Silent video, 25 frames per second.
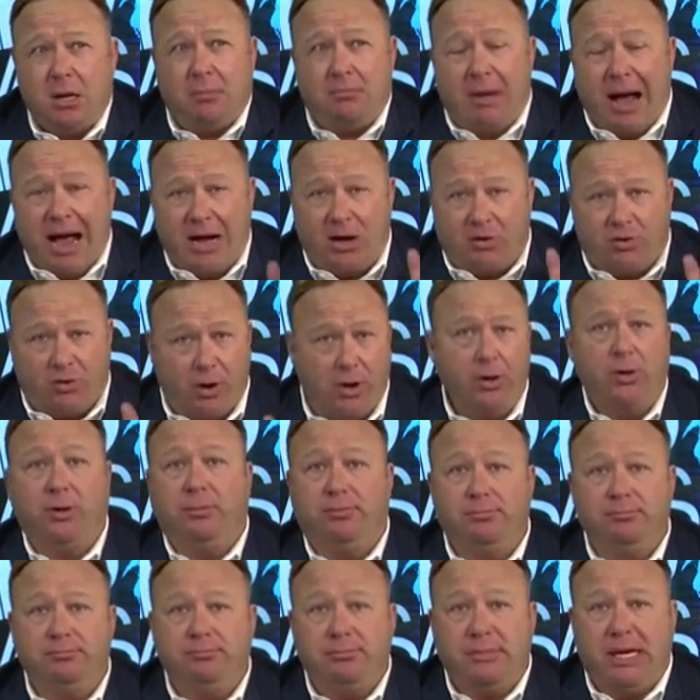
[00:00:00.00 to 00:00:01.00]
My crew
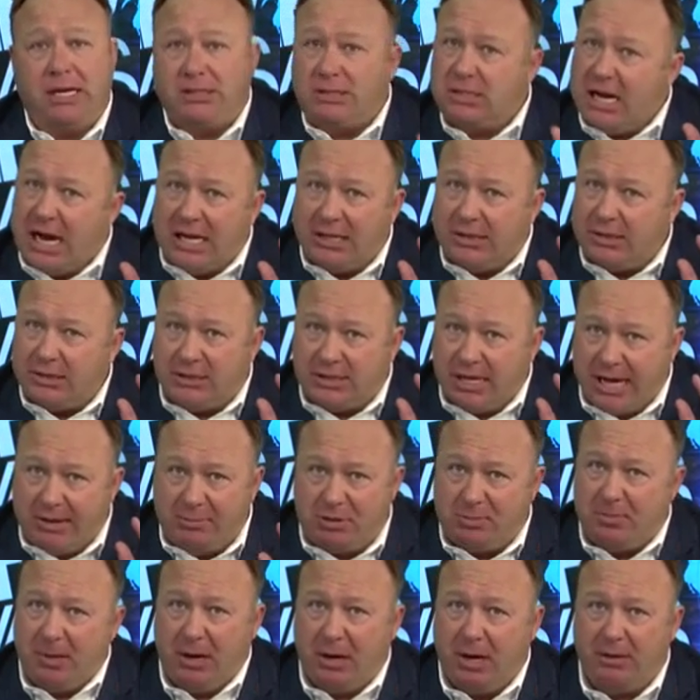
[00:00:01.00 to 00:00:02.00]
has got the same
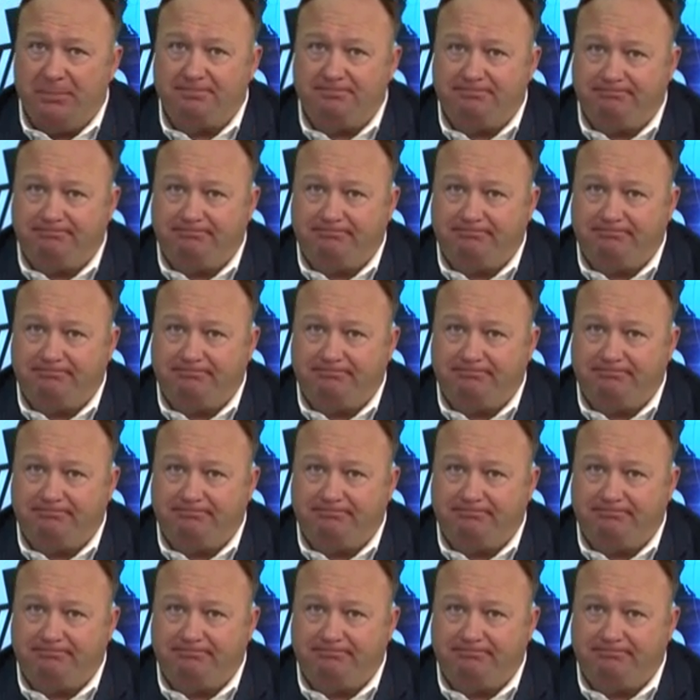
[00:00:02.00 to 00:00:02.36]
spirit.